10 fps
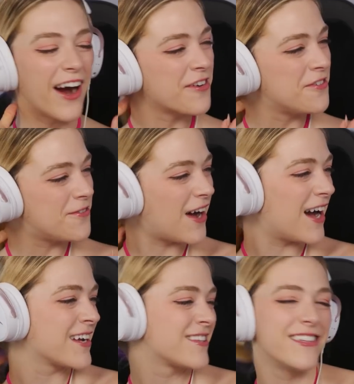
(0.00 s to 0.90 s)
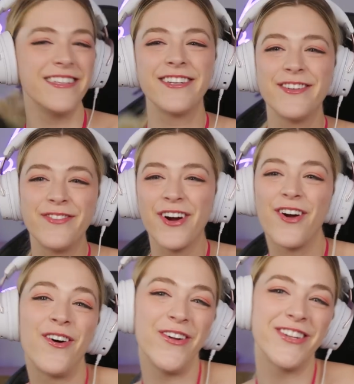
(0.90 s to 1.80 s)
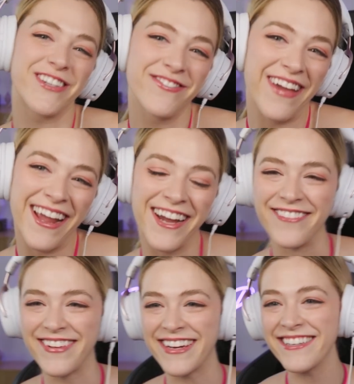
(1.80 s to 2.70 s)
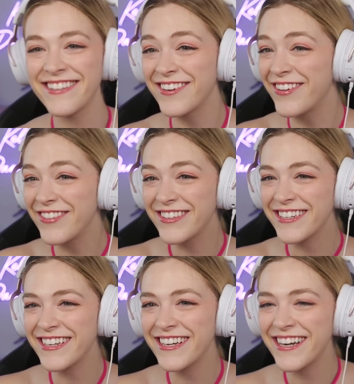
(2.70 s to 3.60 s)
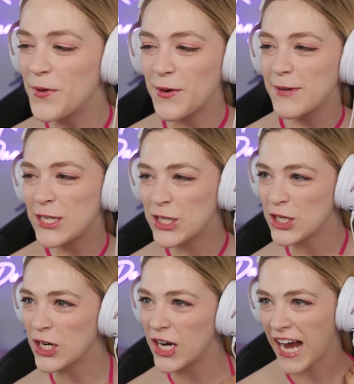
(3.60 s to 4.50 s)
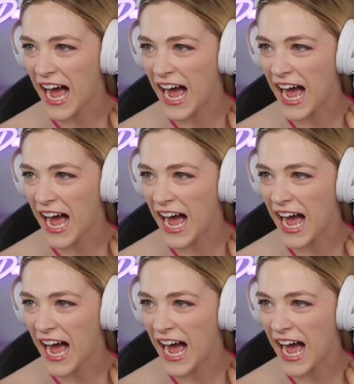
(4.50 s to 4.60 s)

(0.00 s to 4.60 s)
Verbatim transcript: our Fox a little more older makeover. He's an older, more mature